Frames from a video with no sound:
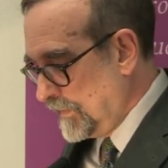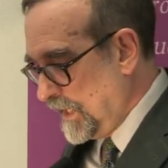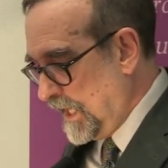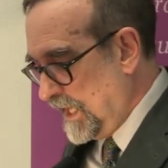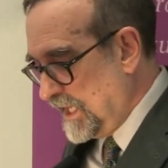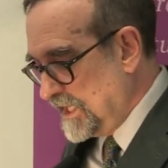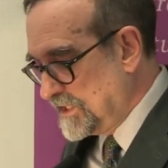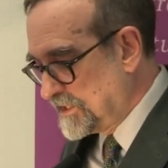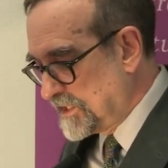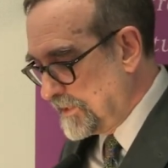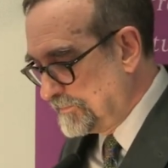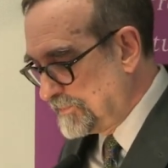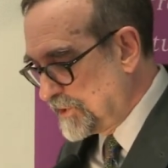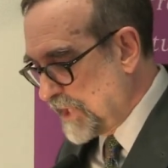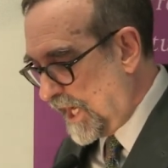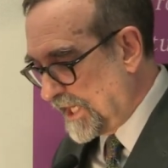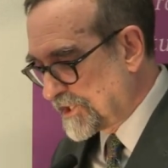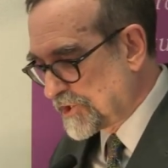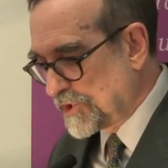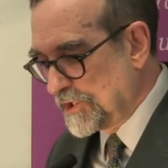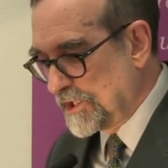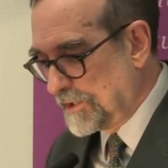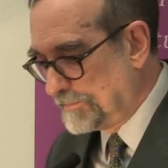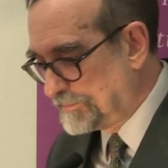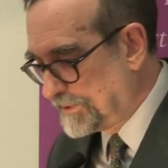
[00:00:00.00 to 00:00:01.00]
His
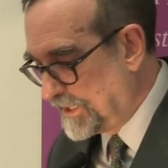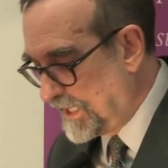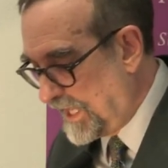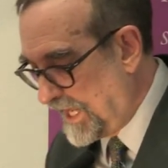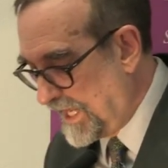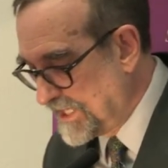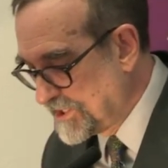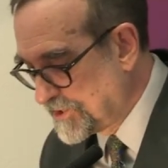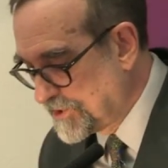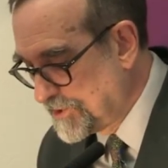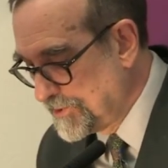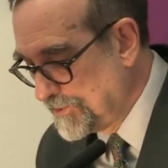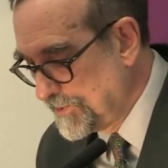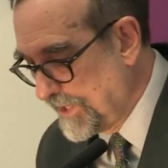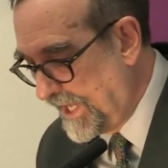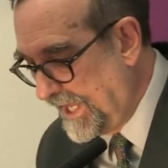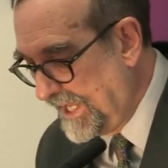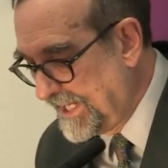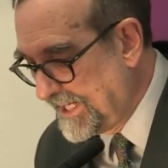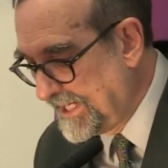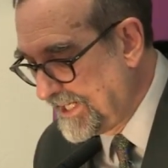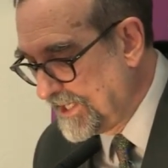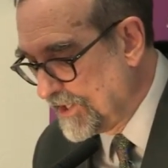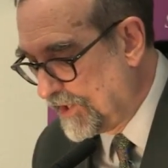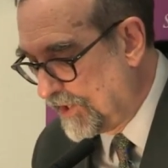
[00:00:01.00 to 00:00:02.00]
objection applied to
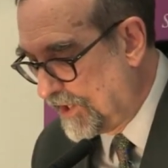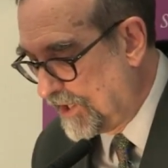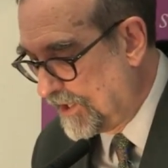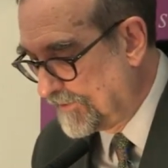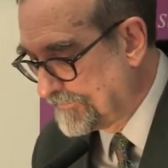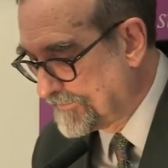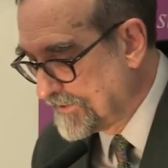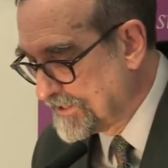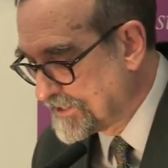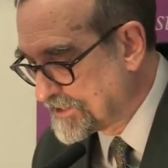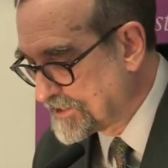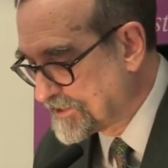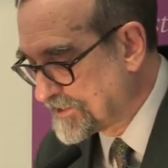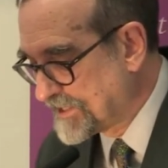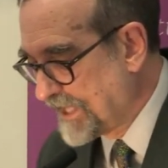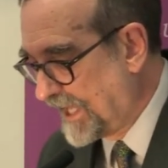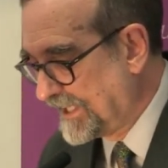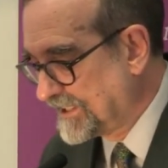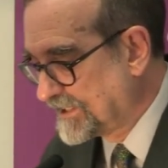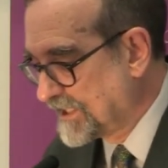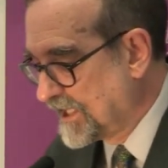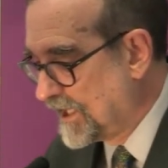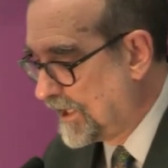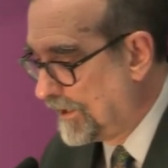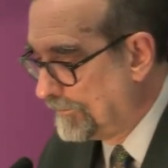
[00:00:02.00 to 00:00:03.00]
any office
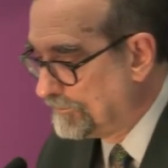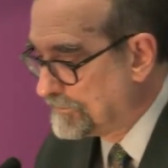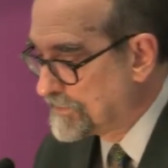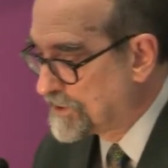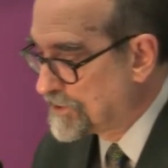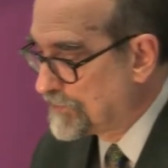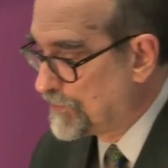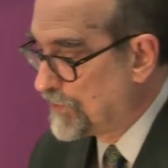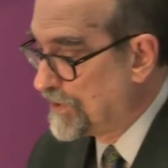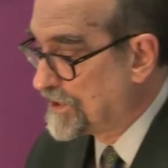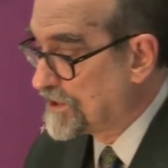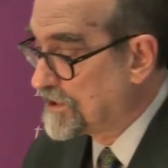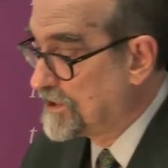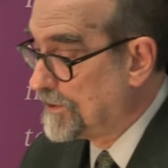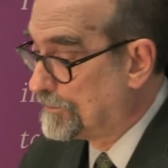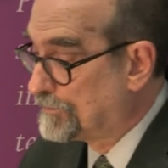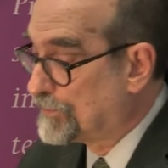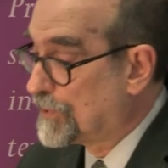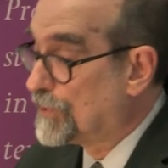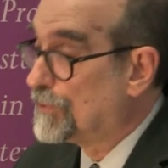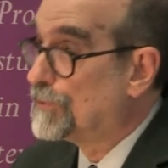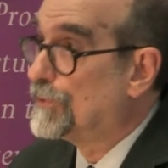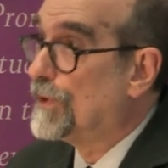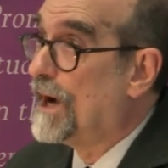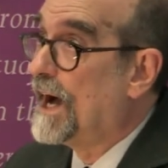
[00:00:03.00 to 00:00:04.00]
that comes with the
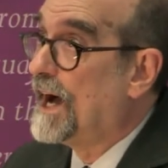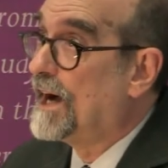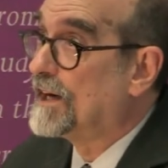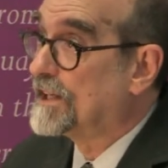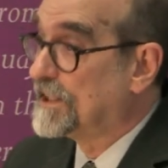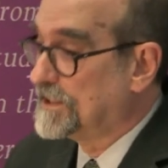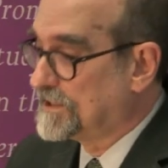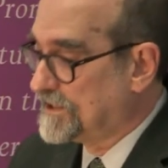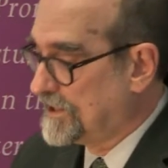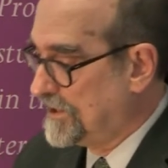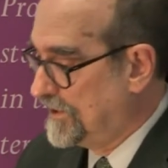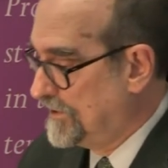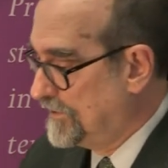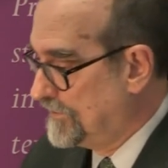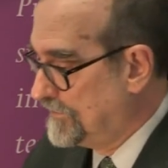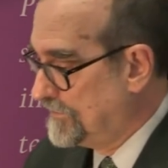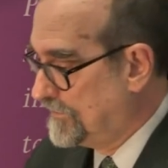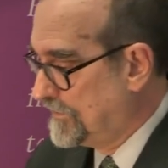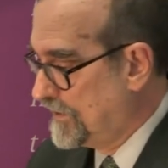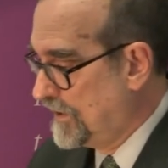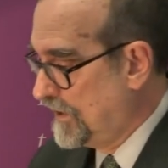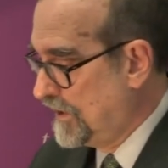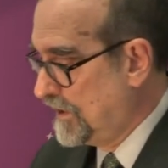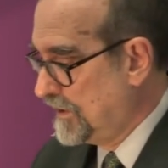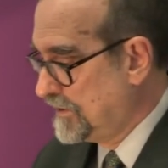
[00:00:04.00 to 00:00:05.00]
prerogative
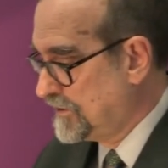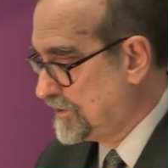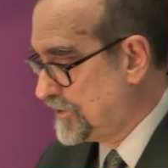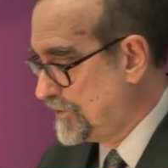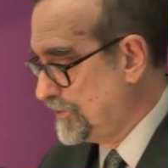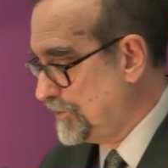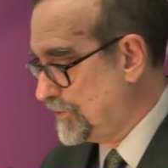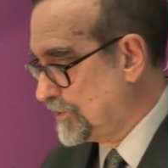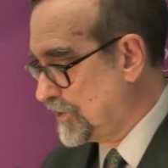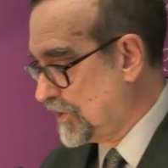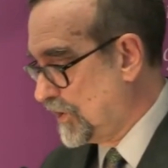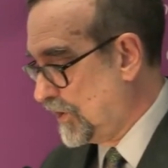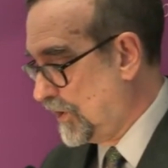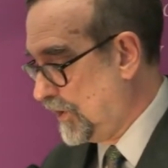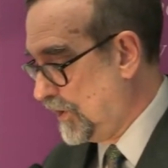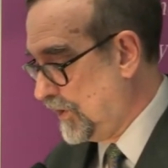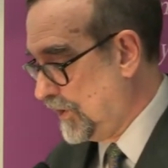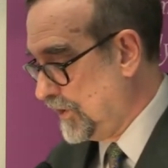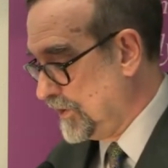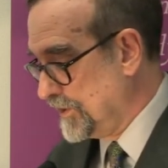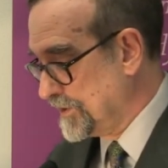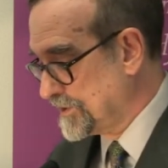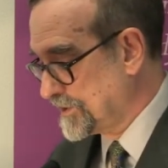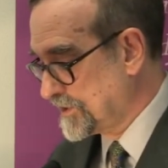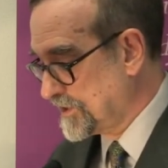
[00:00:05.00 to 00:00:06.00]
to
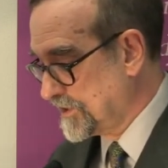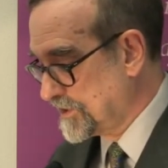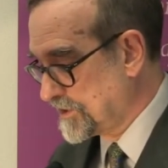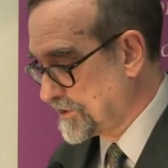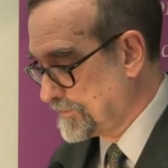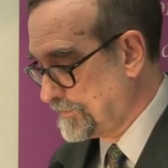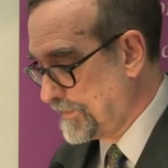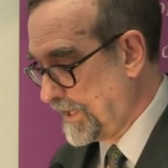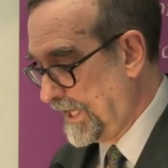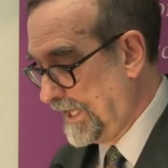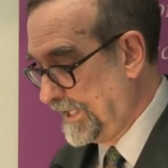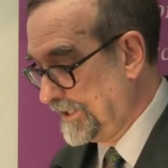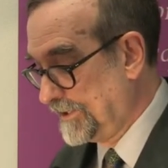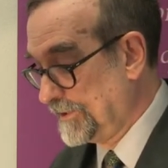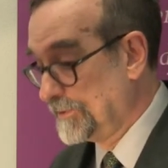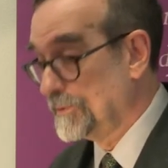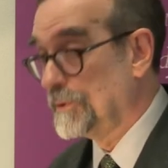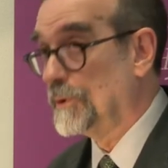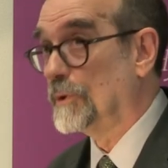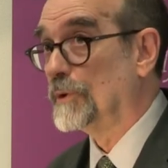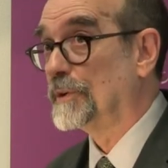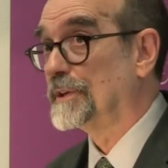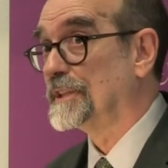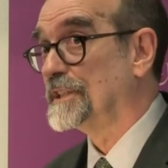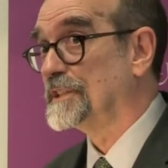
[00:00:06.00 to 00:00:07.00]
call, suspend,
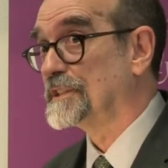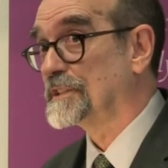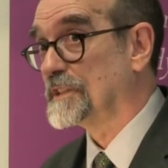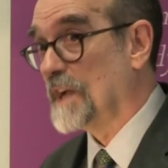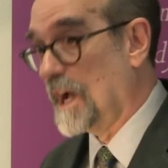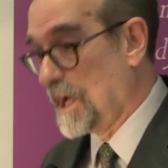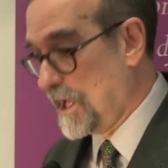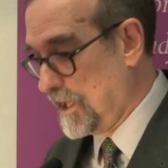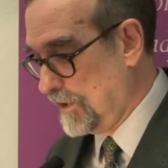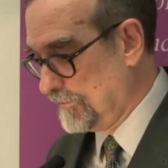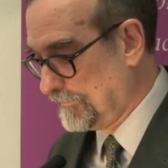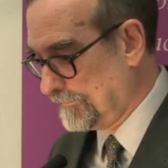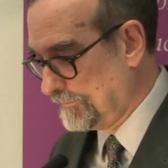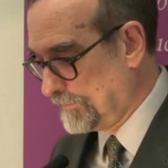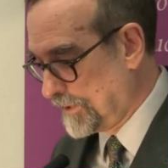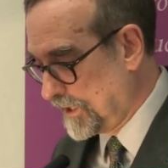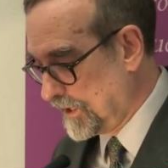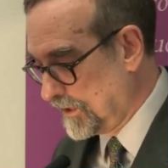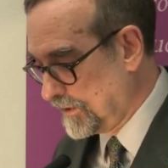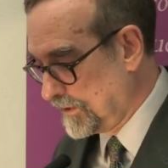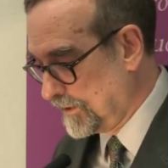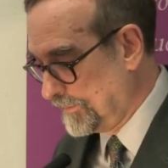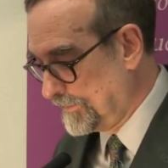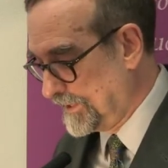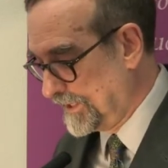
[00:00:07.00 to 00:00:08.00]
or dissolve
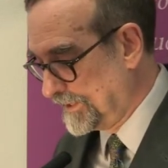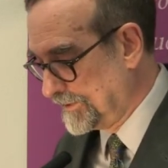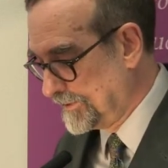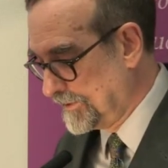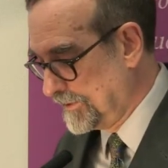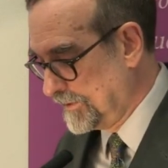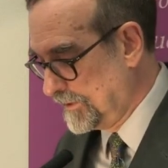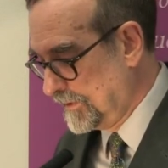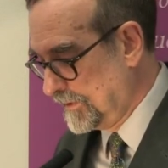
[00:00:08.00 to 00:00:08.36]
Parliament,